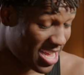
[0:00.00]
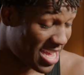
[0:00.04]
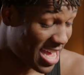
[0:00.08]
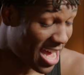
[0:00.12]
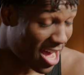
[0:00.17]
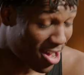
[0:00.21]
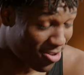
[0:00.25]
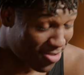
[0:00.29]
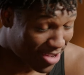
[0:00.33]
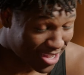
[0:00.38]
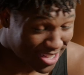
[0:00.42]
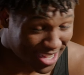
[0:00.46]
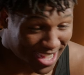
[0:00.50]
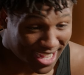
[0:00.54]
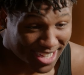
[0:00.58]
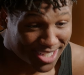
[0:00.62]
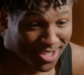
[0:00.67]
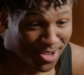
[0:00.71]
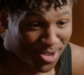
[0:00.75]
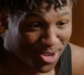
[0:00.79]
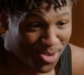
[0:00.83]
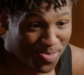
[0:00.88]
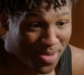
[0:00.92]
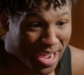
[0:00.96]
How I, I
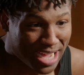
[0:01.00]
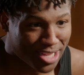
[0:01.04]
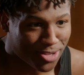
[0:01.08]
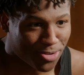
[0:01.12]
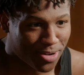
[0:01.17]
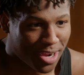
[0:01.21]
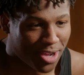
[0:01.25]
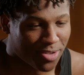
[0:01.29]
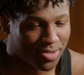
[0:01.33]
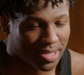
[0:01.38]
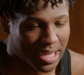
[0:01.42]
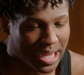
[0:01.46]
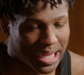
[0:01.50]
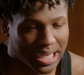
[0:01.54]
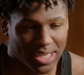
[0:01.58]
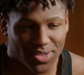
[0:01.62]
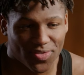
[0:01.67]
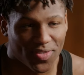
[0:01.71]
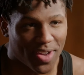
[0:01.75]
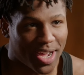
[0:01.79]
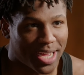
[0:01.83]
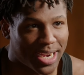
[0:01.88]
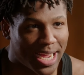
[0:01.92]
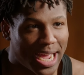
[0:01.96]
told him after I was like,
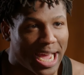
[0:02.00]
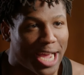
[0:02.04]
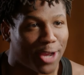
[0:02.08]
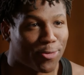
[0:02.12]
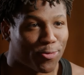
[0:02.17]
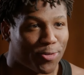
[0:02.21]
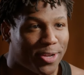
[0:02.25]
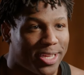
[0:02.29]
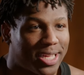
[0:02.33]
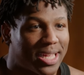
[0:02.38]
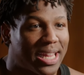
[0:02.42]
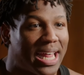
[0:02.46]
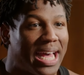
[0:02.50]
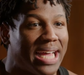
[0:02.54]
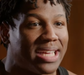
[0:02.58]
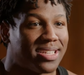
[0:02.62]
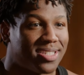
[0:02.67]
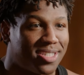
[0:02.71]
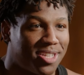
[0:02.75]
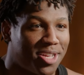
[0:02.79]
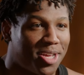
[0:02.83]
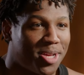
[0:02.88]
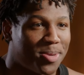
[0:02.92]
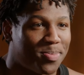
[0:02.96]
it's fine. I had
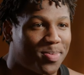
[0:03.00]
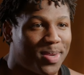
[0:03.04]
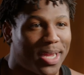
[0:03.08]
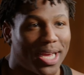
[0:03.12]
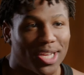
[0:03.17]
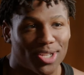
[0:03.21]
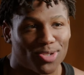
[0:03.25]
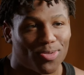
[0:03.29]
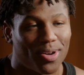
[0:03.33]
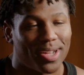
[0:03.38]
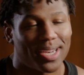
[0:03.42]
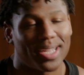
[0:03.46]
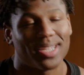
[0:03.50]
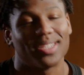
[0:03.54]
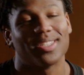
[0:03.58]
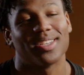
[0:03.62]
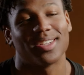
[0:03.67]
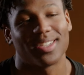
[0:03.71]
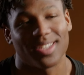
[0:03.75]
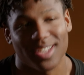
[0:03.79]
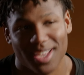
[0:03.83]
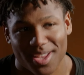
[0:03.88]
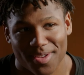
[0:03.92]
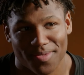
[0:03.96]
reclassed up. That's why they
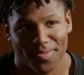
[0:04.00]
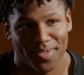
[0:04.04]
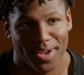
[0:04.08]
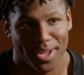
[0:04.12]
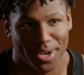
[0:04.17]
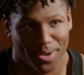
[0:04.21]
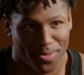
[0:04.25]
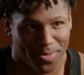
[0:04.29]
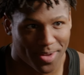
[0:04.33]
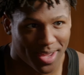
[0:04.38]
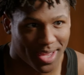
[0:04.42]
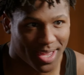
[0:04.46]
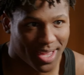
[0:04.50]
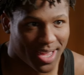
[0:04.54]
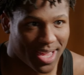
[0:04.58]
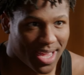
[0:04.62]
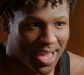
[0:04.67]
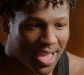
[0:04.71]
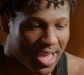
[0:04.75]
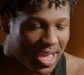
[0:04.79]
took the invite away.